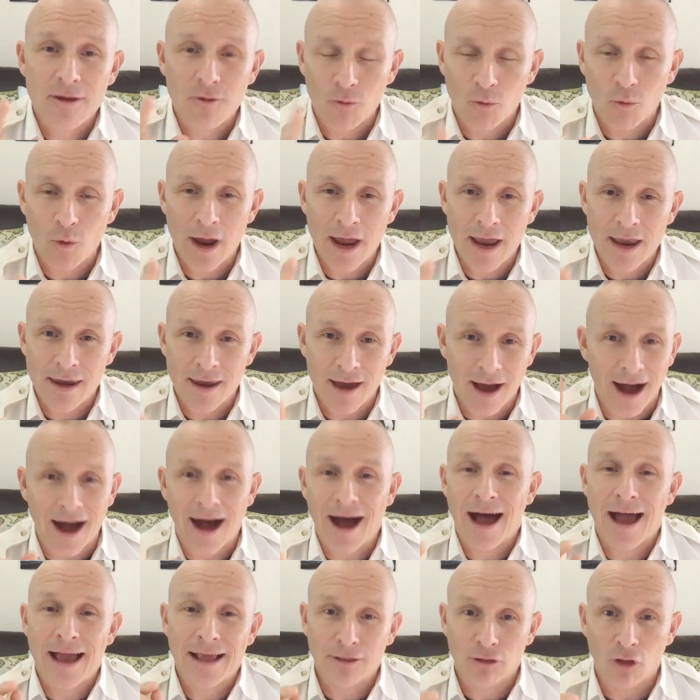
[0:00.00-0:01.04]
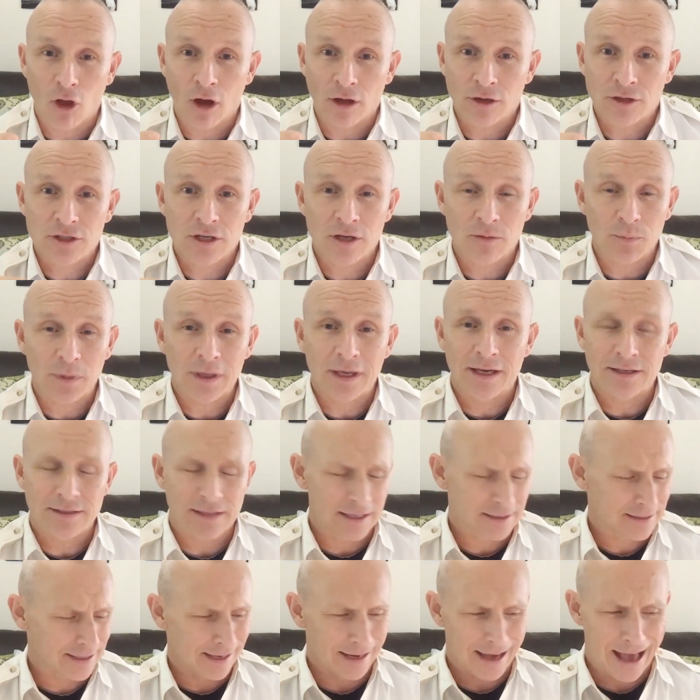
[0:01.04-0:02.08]
when I launched it because I
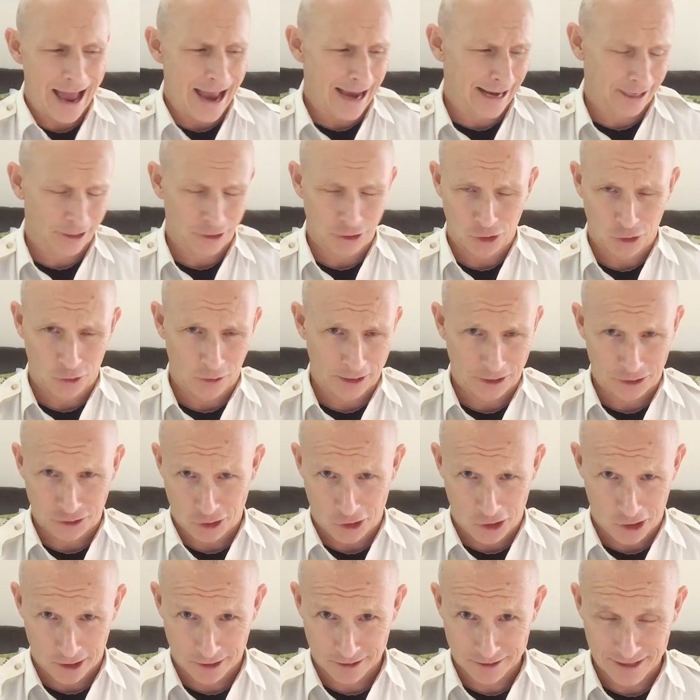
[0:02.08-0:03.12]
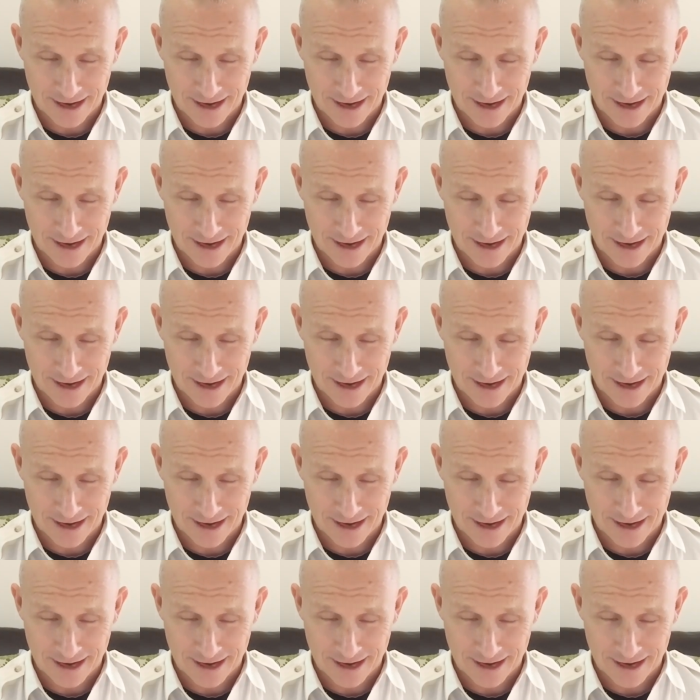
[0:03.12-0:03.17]
said, I can do it, George.